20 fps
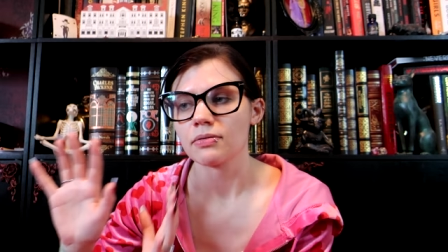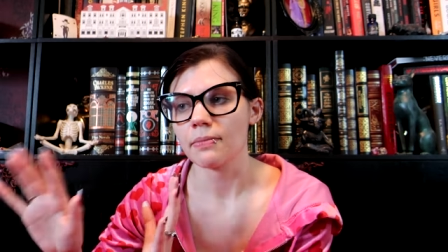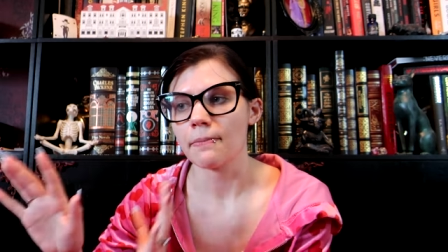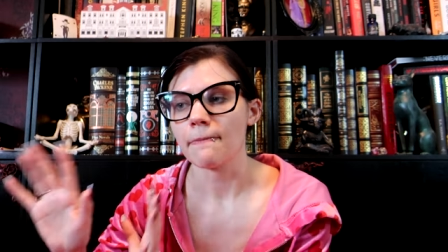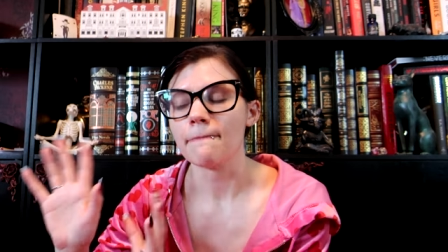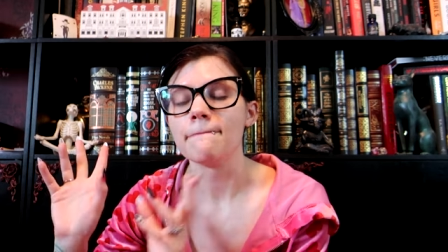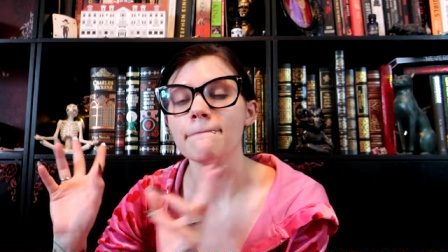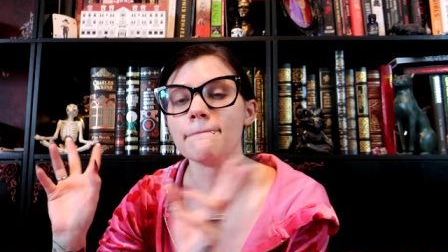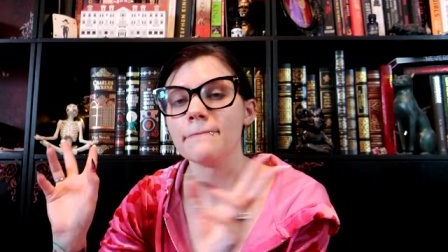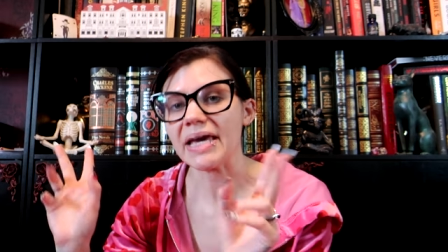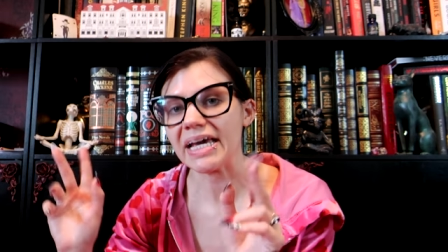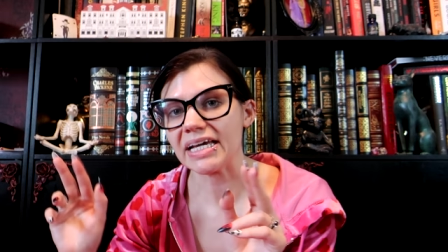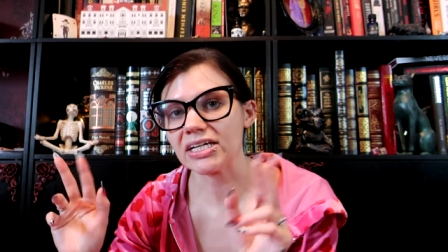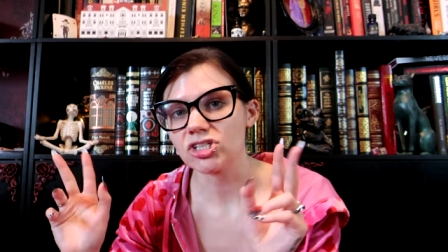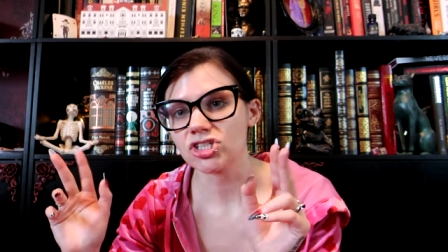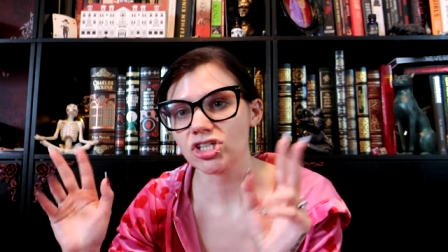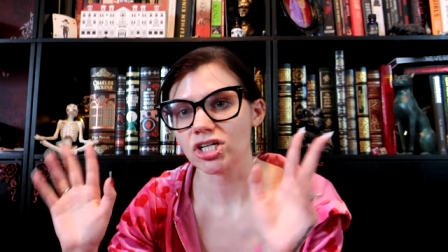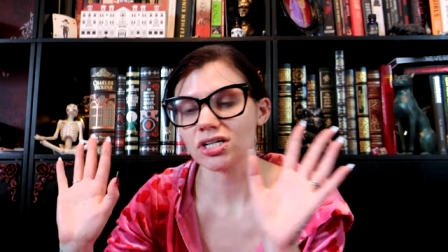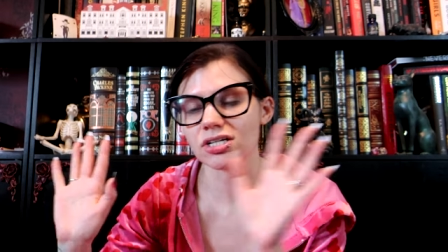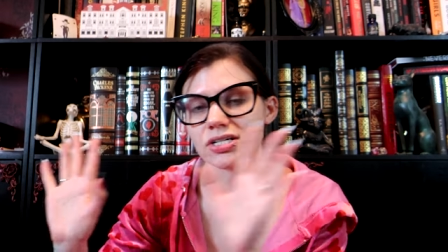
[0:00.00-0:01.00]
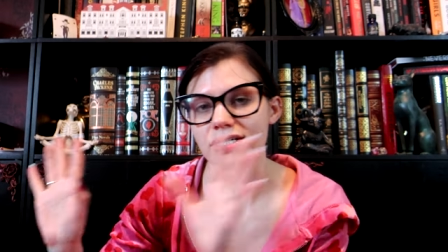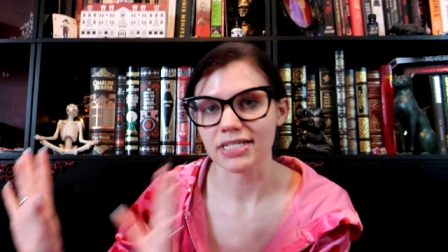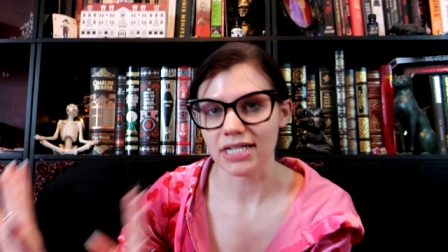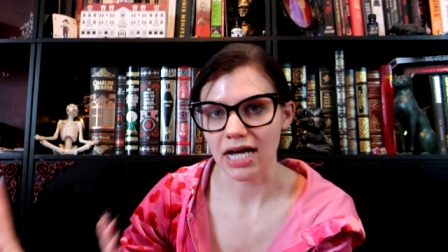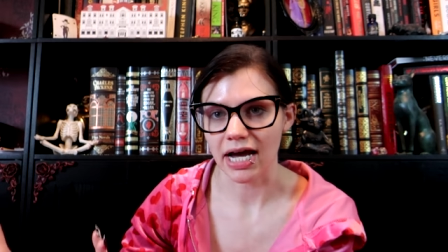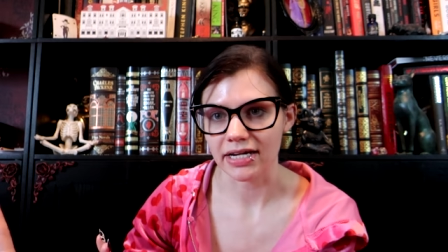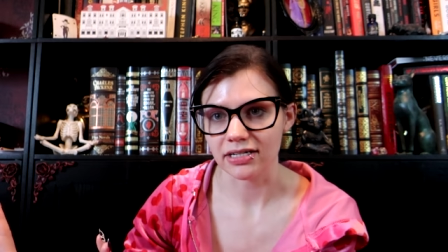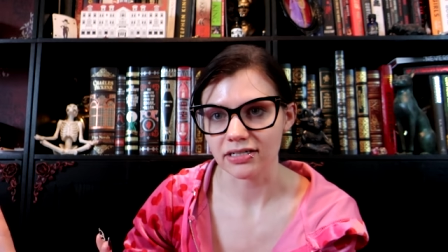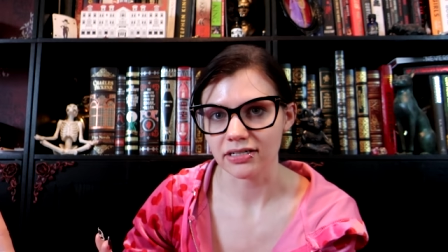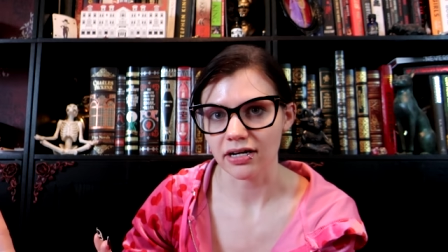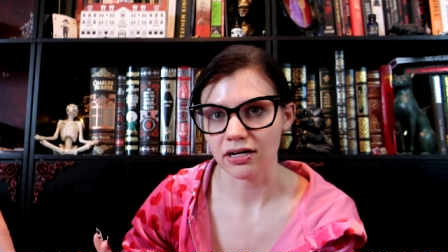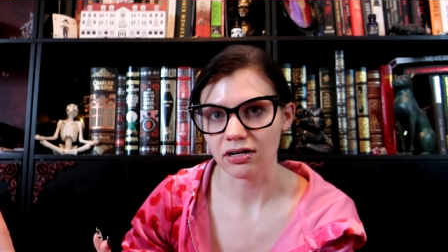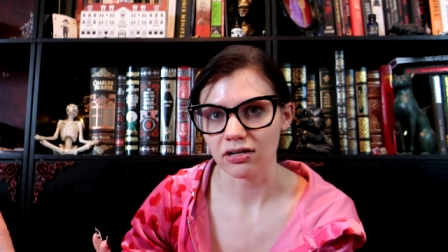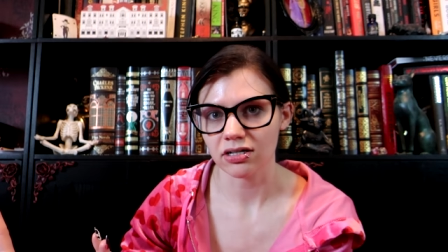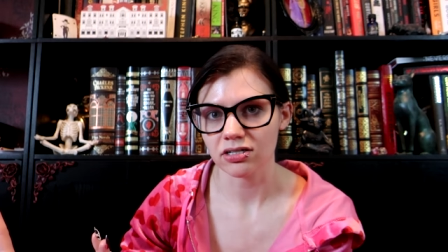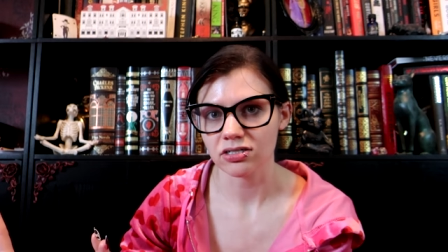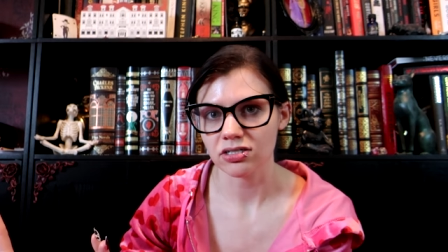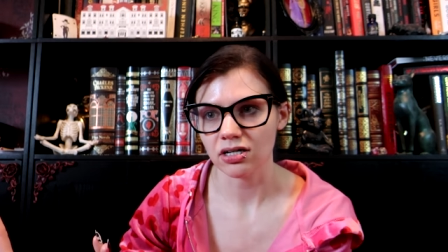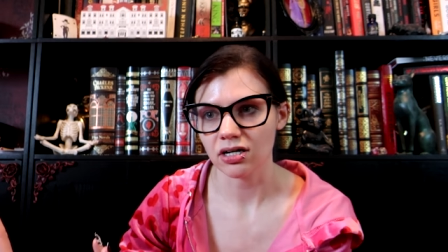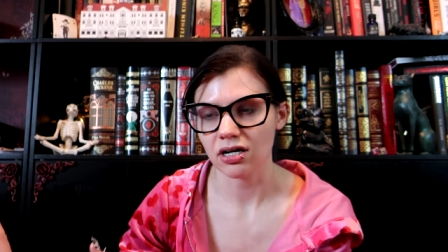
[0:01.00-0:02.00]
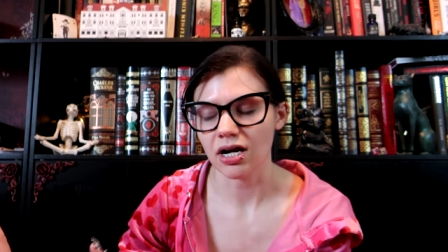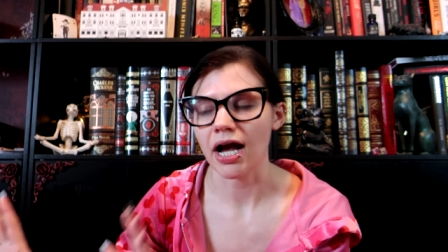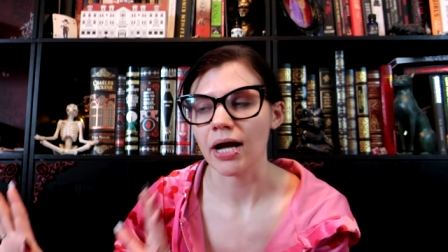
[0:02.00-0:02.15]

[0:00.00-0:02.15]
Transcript: major side character.